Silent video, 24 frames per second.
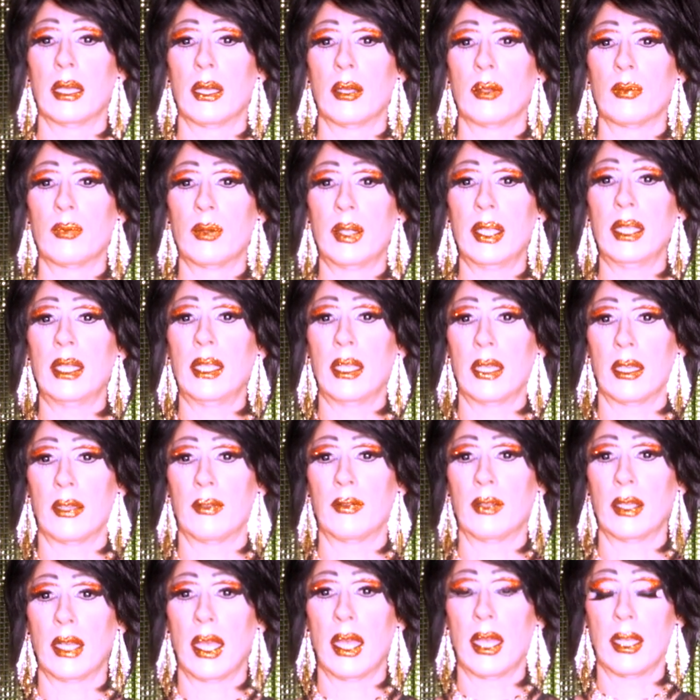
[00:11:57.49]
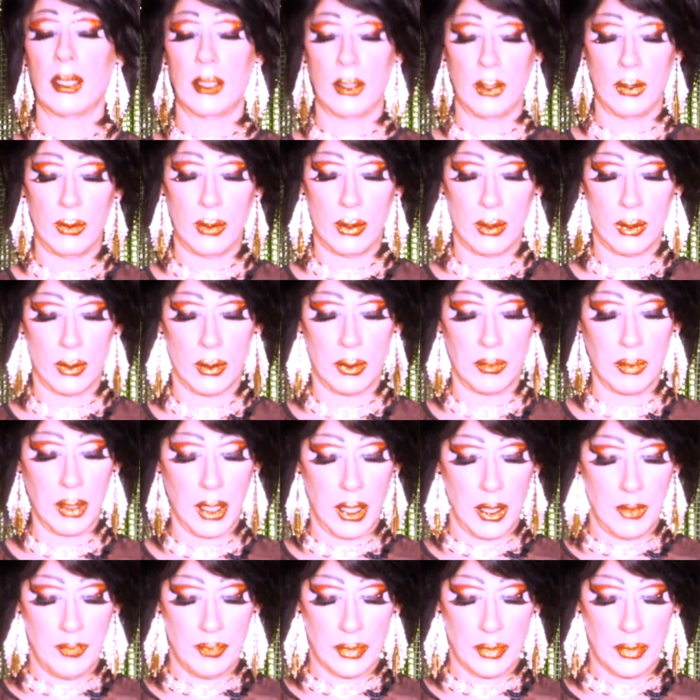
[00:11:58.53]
a reading of it on YouTube